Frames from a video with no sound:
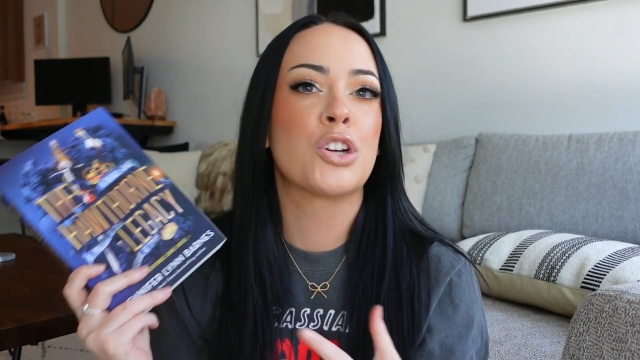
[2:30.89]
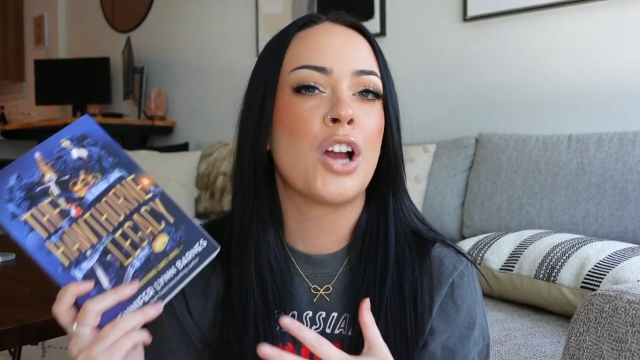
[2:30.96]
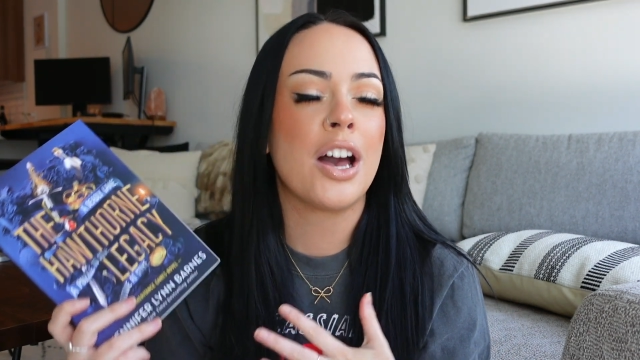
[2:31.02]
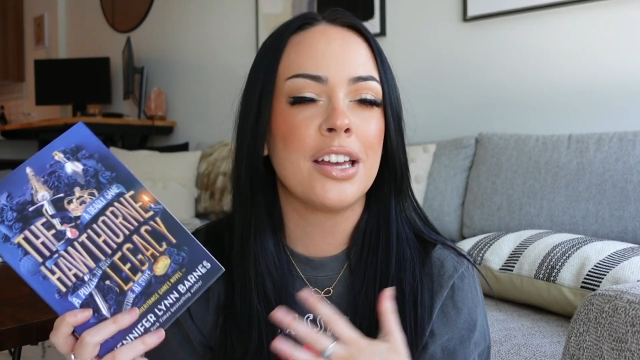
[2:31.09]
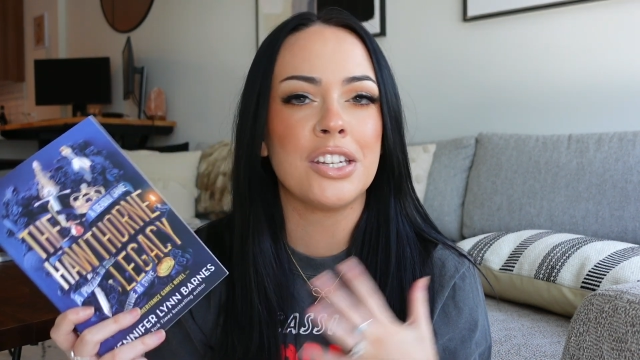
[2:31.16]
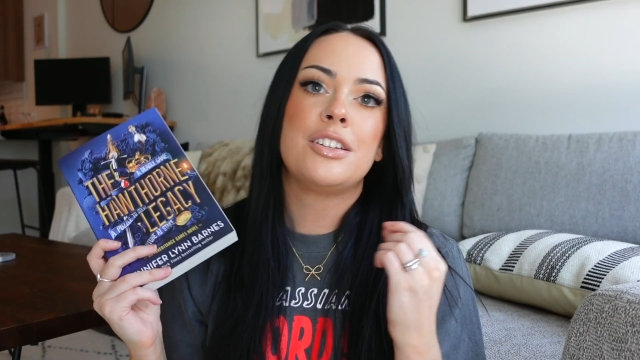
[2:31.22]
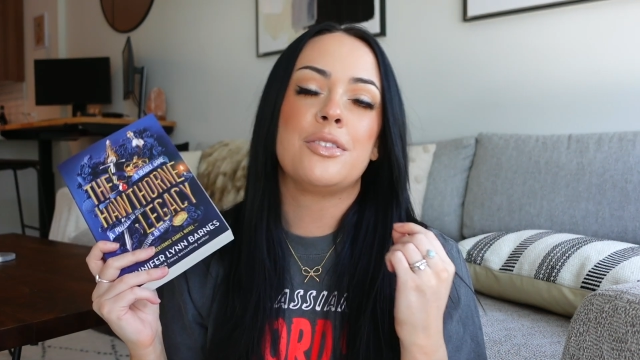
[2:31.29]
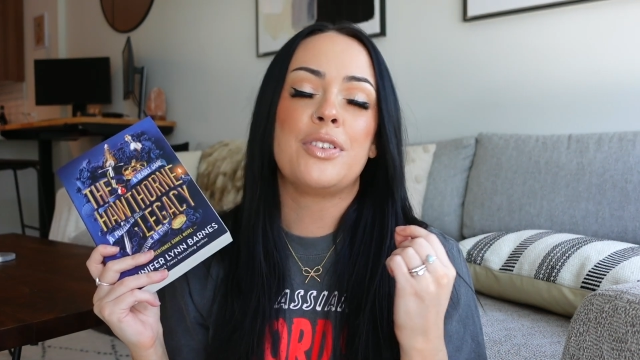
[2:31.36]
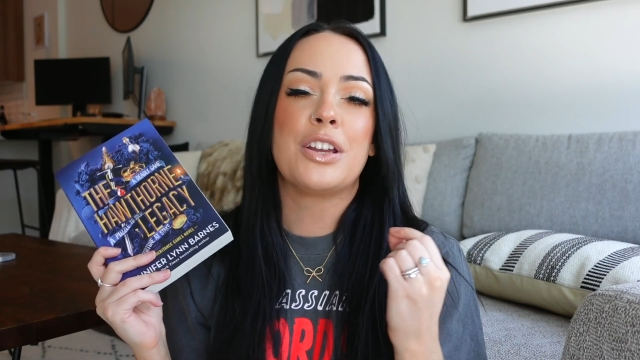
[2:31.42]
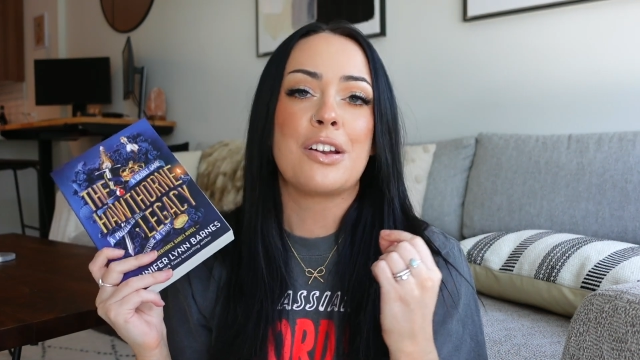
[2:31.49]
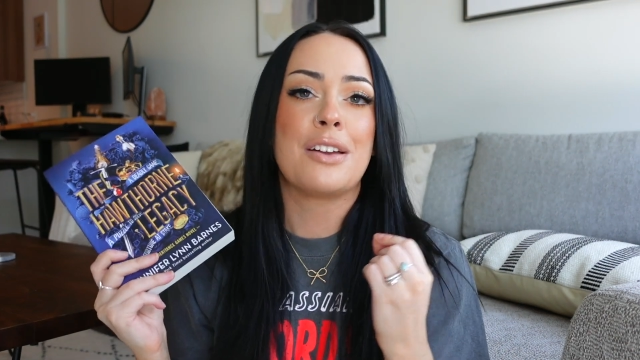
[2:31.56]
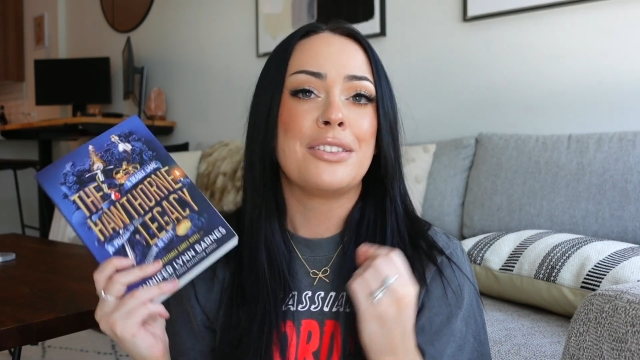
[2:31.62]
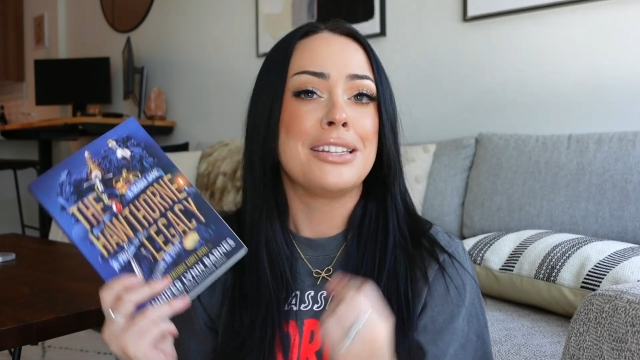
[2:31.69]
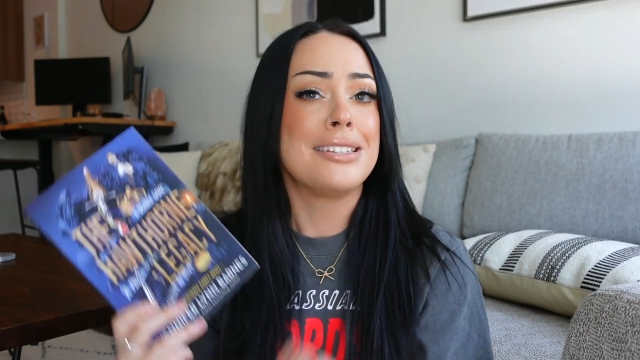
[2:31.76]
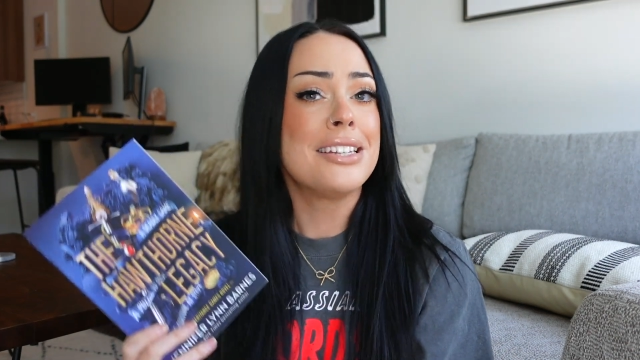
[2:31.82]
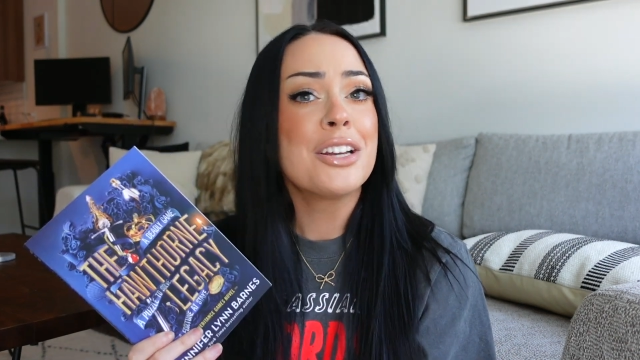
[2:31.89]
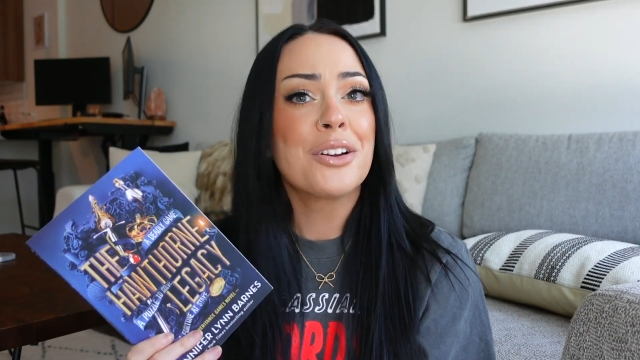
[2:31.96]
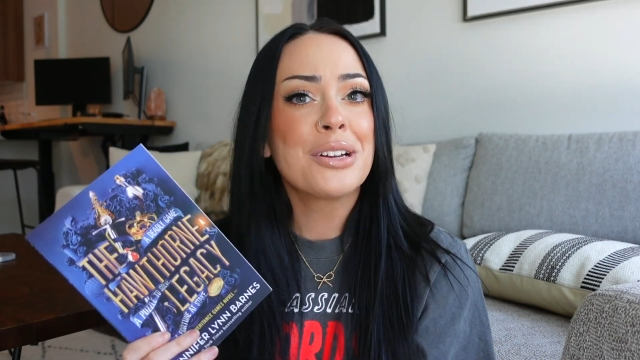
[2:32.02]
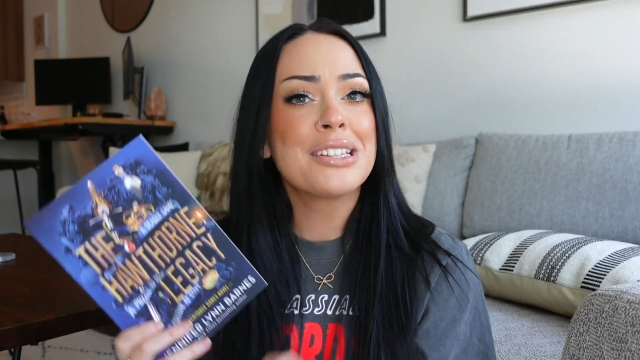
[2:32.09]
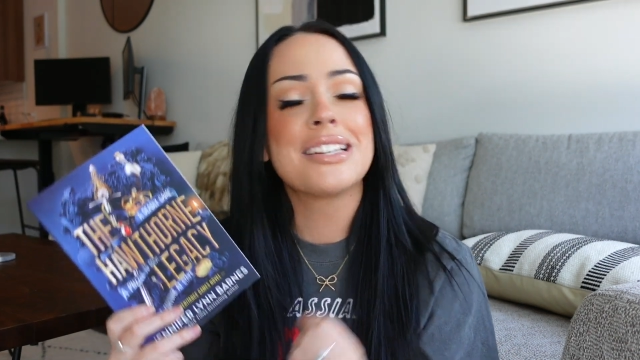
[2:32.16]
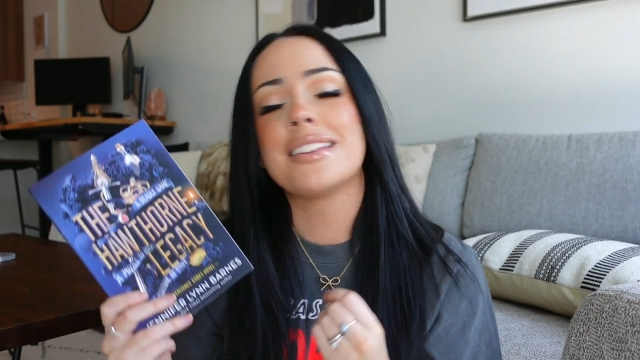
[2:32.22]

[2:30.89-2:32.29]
hunt to figure out the secrets